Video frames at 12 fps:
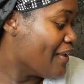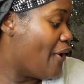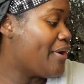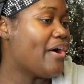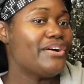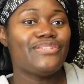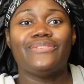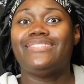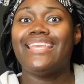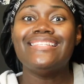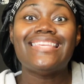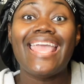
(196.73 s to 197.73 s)
Oh, and I also
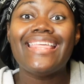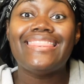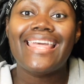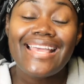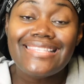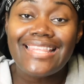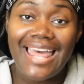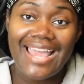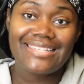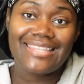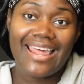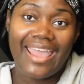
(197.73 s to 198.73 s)
didn't take this
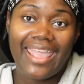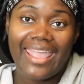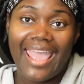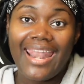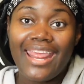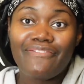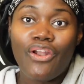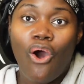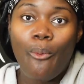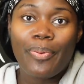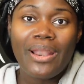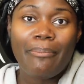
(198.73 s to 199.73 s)
last night. I didn't even
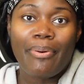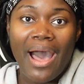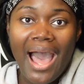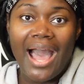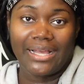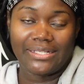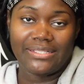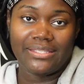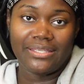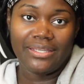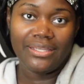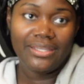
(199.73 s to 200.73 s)
open a
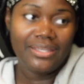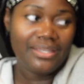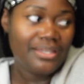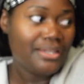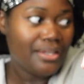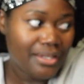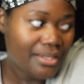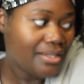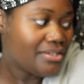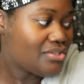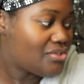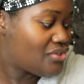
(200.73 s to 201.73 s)
box.
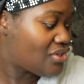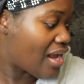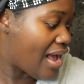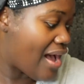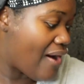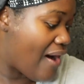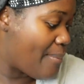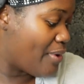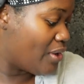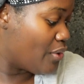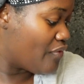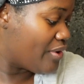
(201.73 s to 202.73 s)
Child, I'm
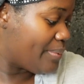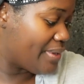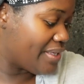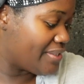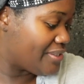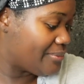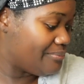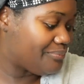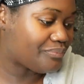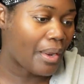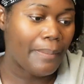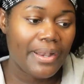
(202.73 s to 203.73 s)
all over the place.
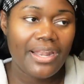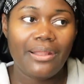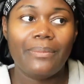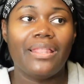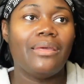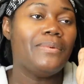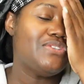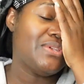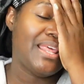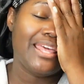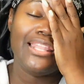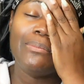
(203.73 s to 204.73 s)
But anyway, let me do
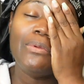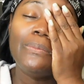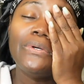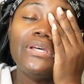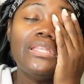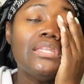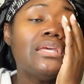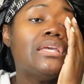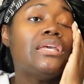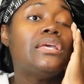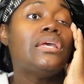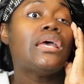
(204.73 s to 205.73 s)
that.
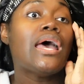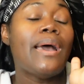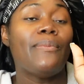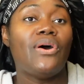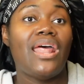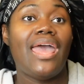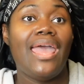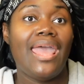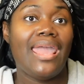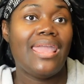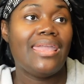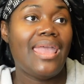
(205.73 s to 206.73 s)
I want to
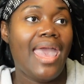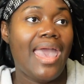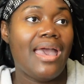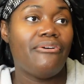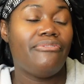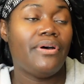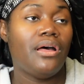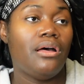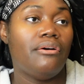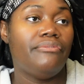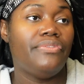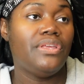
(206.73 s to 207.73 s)
hang half
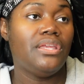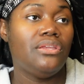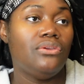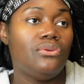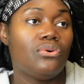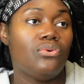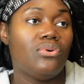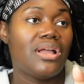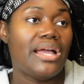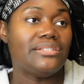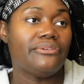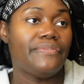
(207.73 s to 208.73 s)
of the unicorn
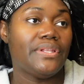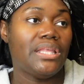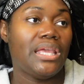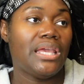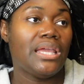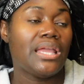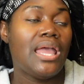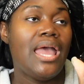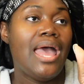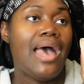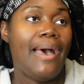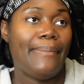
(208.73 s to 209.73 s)
gasophiliac.
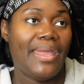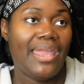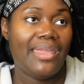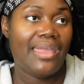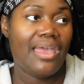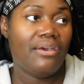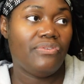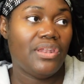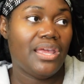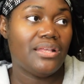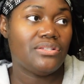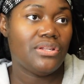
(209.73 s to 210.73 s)
I'm going to hang half of
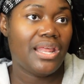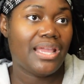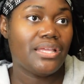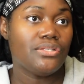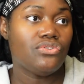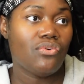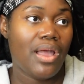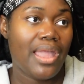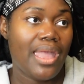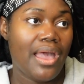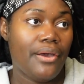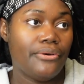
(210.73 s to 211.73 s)
that so that could
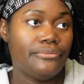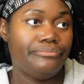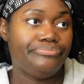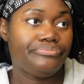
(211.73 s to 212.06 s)
dry out.